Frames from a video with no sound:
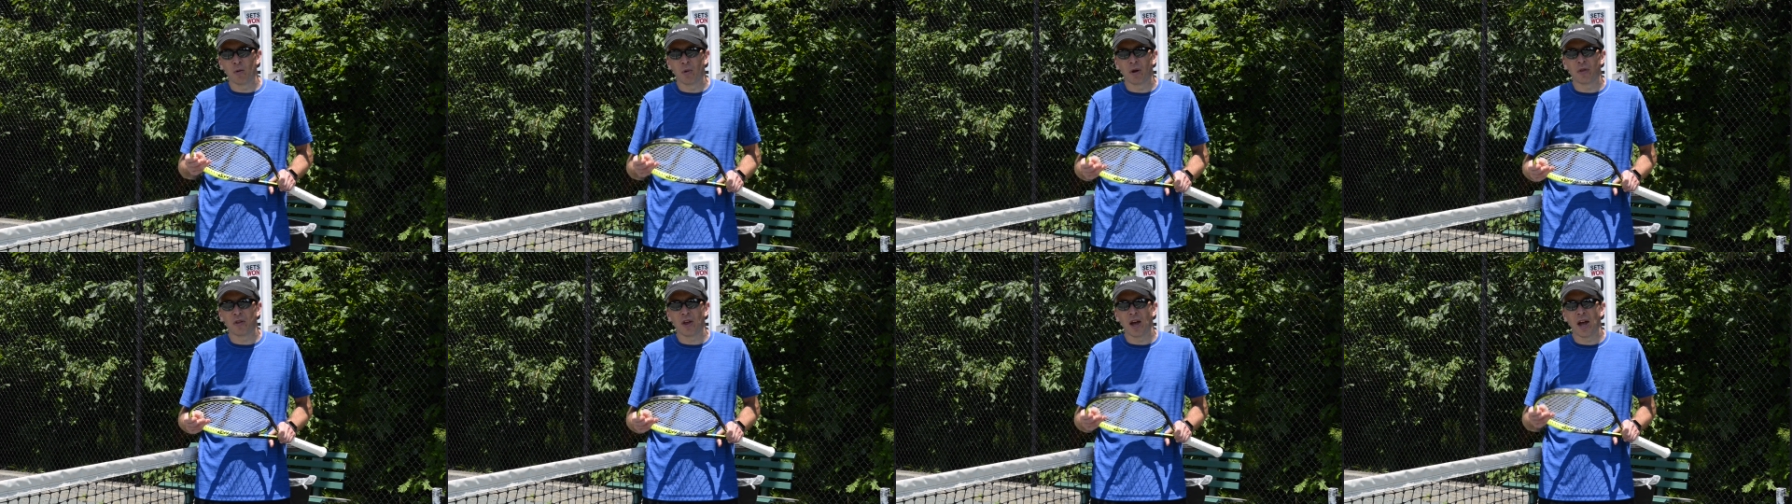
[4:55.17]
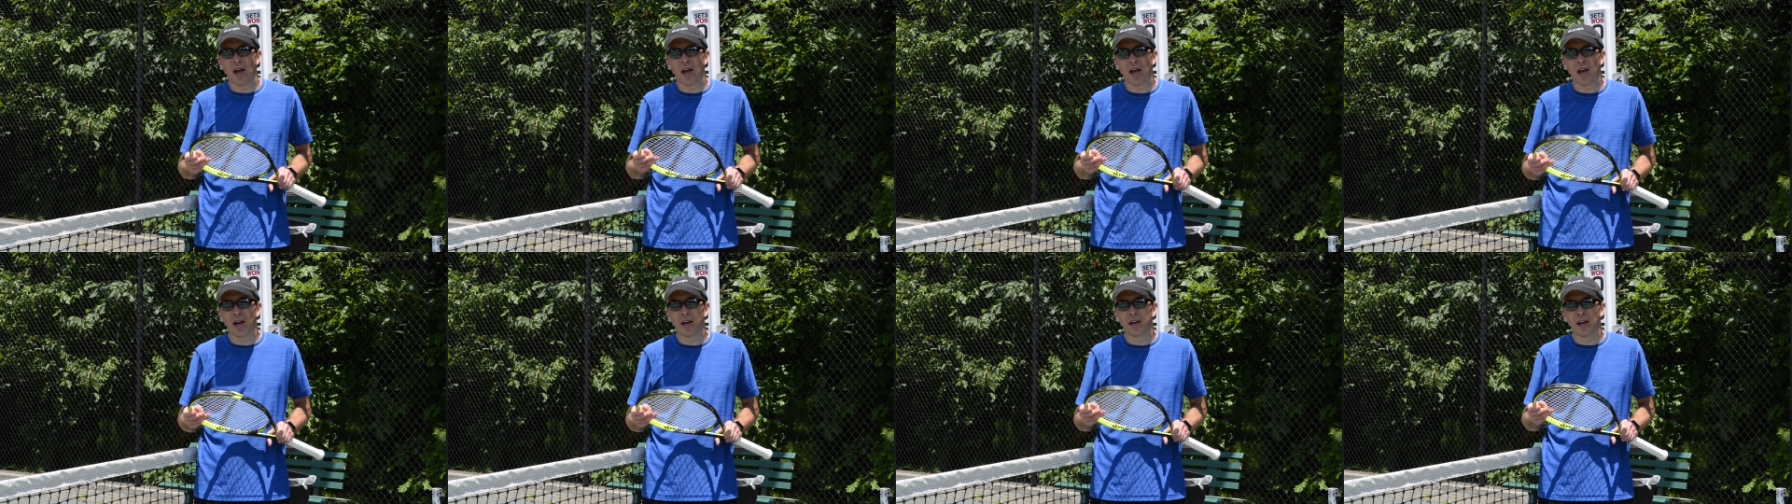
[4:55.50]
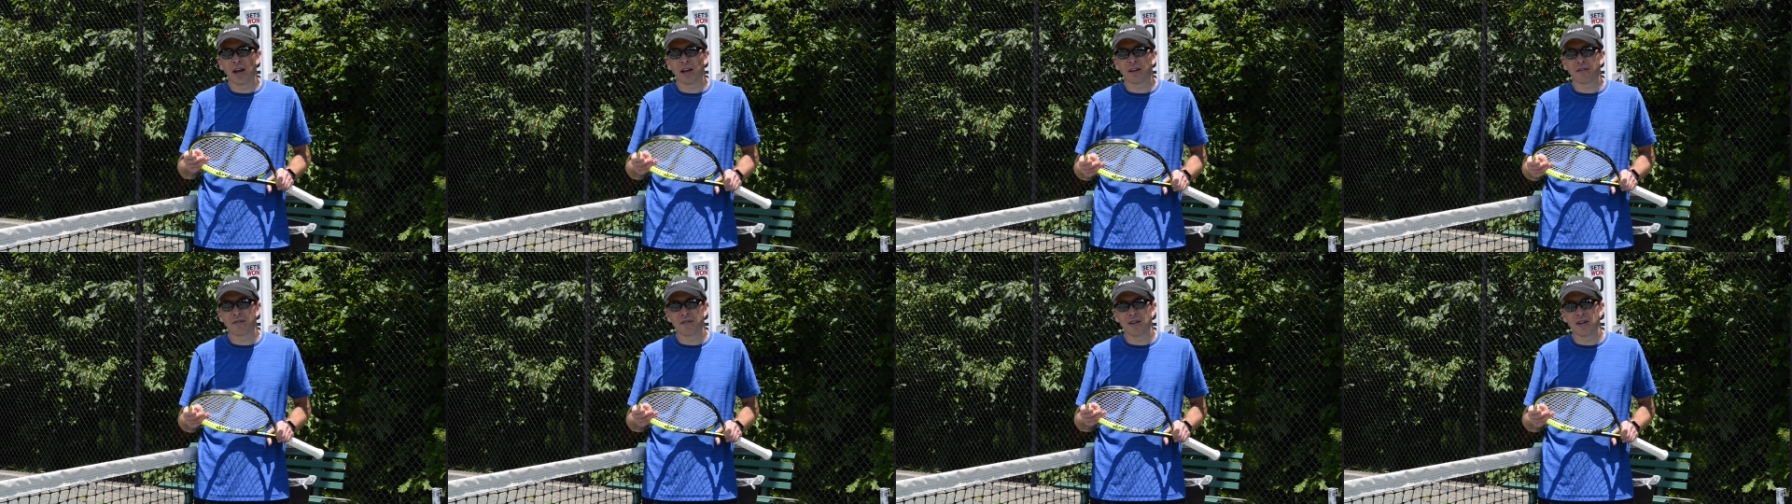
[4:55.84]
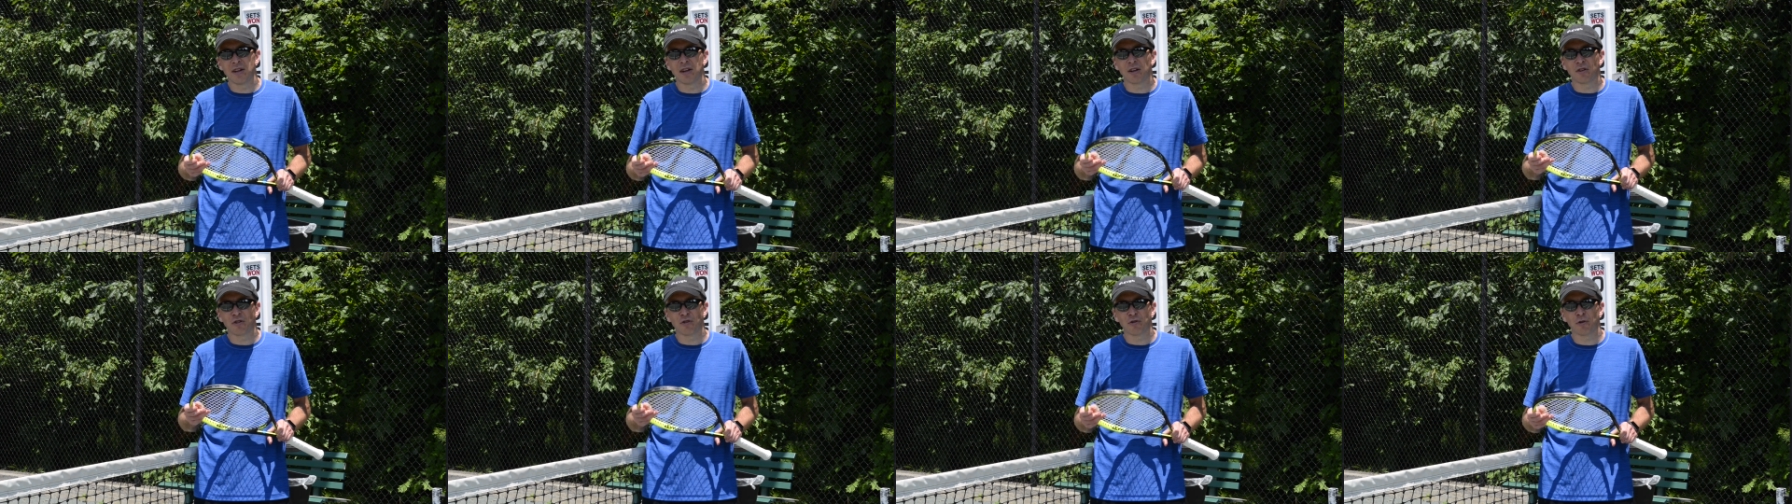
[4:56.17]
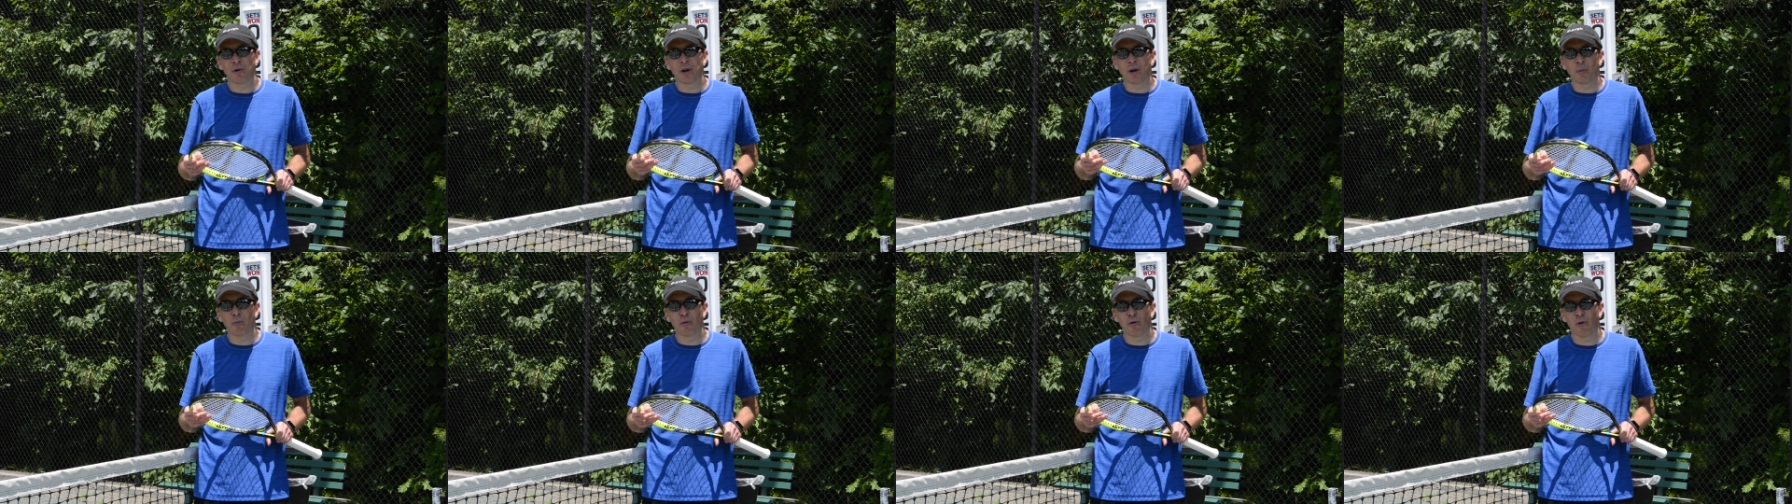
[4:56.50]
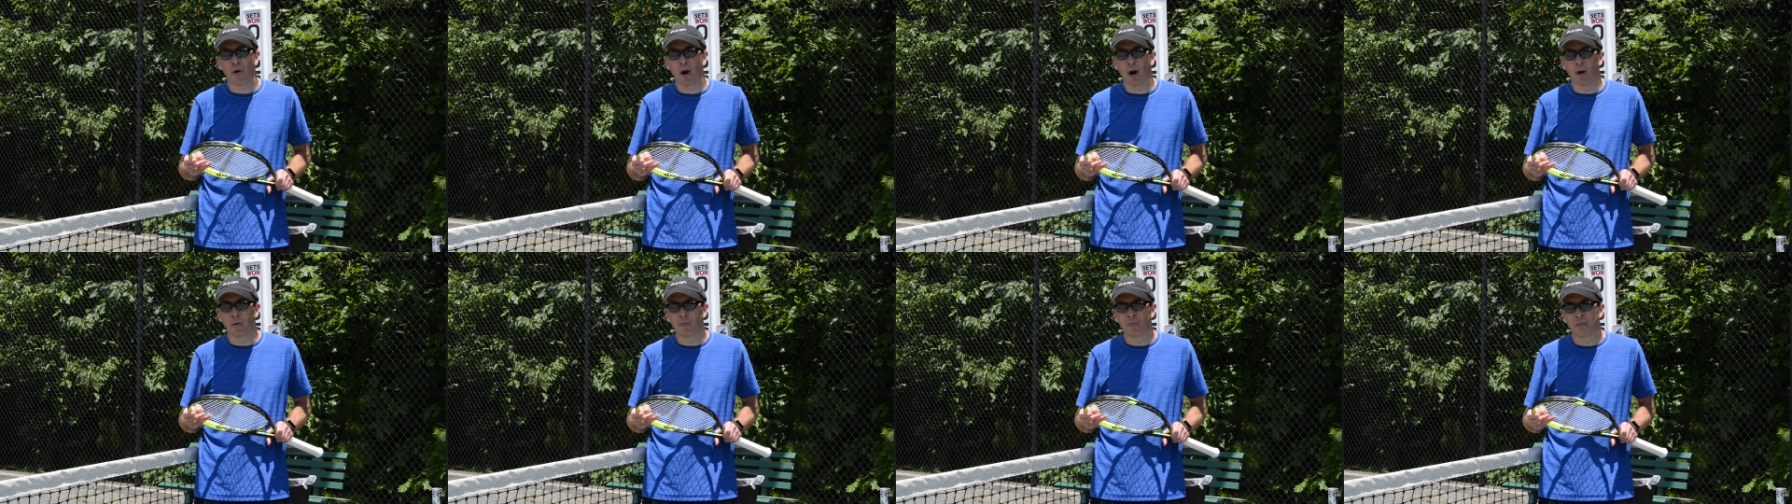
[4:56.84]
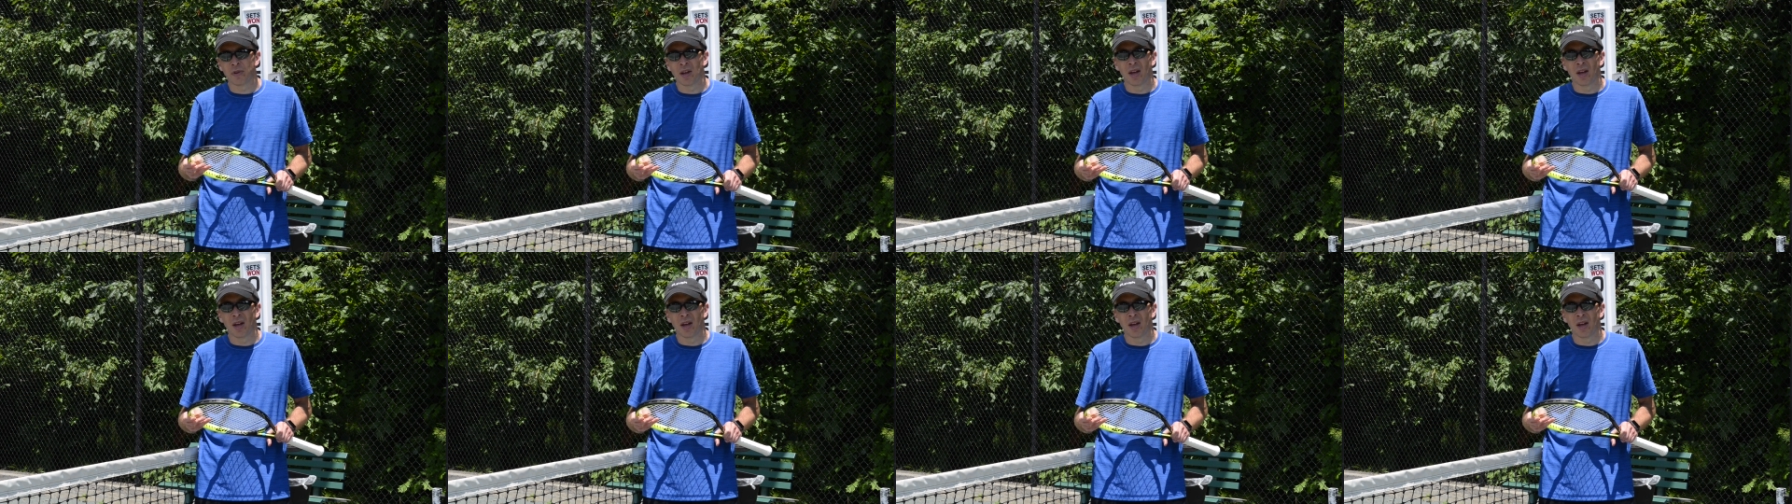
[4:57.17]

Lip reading: with the Head XT Extreme Pro.